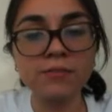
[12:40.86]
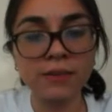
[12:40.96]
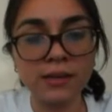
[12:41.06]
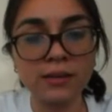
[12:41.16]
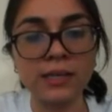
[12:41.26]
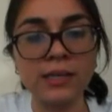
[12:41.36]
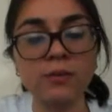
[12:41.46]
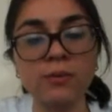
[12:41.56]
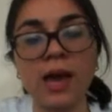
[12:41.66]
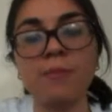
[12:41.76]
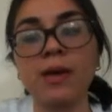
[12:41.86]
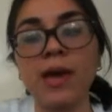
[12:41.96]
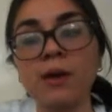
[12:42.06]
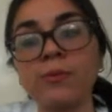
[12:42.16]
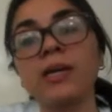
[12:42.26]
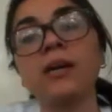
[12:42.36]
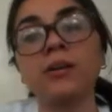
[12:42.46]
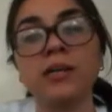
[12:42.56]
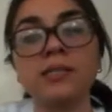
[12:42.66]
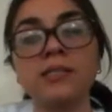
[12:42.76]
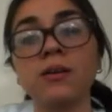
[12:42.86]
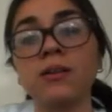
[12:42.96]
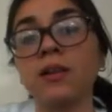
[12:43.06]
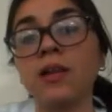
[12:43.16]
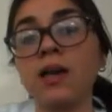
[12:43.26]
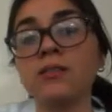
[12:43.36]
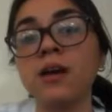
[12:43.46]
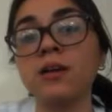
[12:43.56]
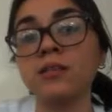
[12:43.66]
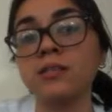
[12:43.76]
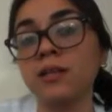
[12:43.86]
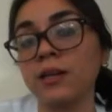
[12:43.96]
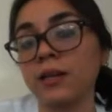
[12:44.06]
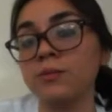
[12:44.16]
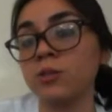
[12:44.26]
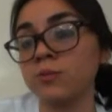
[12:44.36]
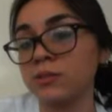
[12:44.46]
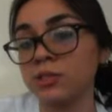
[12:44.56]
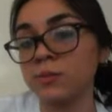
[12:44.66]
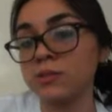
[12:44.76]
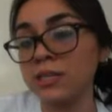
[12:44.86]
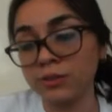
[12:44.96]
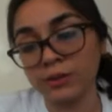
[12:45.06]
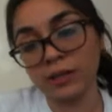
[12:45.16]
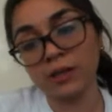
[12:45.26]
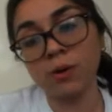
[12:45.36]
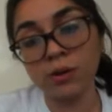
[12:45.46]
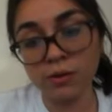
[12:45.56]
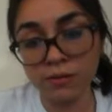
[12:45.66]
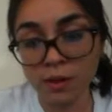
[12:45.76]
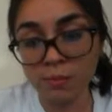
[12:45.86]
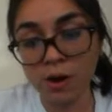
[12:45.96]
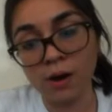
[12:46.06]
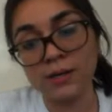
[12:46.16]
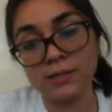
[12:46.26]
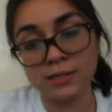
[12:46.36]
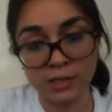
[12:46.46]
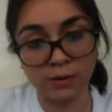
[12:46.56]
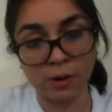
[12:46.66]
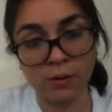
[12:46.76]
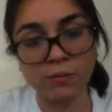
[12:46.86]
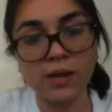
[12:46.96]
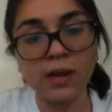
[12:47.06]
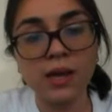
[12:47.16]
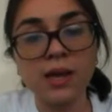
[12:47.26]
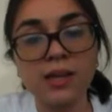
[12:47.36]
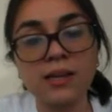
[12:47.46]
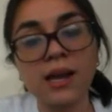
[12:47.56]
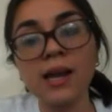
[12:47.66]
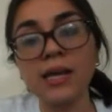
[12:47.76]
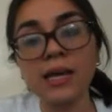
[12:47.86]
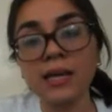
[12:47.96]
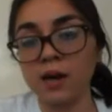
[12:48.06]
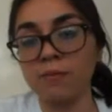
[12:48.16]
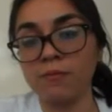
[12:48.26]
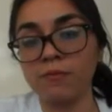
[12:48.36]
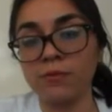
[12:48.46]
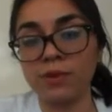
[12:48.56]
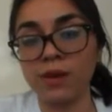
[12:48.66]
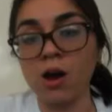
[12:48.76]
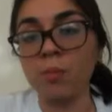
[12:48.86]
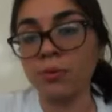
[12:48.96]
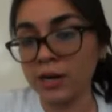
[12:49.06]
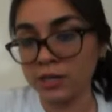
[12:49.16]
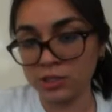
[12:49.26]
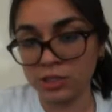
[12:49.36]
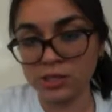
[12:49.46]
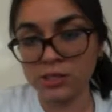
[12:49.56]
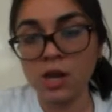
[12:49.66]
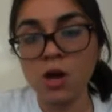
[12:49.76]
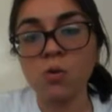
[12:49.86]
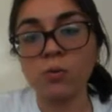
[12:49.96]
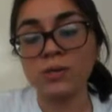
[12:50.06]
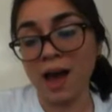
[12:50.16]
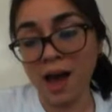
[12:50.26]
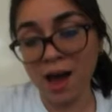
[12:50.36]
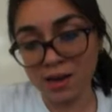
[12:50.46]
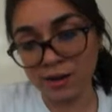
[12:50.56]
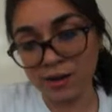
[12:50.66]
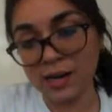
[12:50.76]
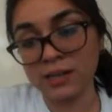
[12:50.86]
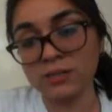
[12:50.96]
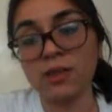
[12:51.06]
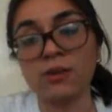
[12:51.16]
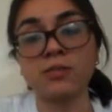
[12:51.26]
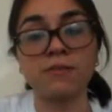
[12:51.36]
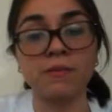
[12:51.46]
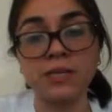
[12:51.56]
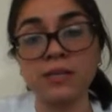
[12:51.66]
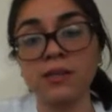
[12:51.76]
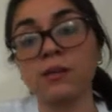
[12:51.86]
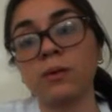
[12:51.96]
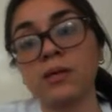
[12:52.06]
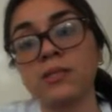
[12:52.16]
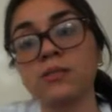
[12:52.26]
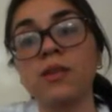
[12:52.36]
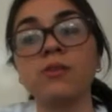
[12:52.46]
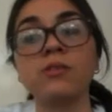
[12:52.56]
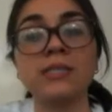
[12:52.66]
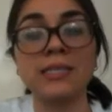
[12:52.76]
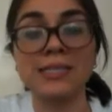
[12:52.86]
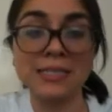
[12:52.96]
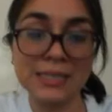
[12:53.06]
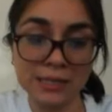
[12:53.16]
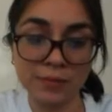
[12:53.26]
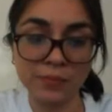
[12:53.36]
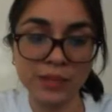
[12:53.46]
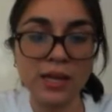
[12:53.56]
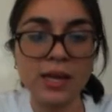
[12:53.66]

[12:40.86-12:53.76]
finally, we have the equity earnings and the loss on consolidated subsidiary. Both of them are in zero. The net income for the operations was higher in 2015 than it was in 2016.